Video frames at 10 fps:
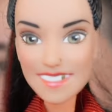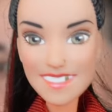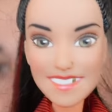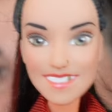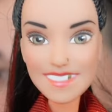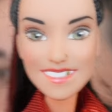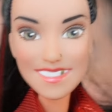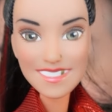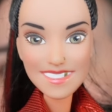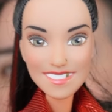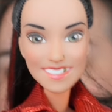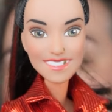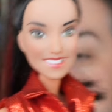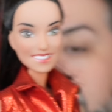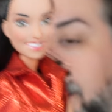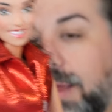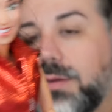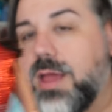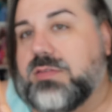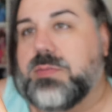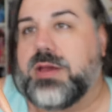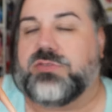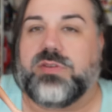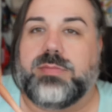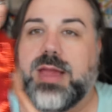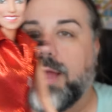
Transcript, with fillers: my collection and the other one I might customize or something.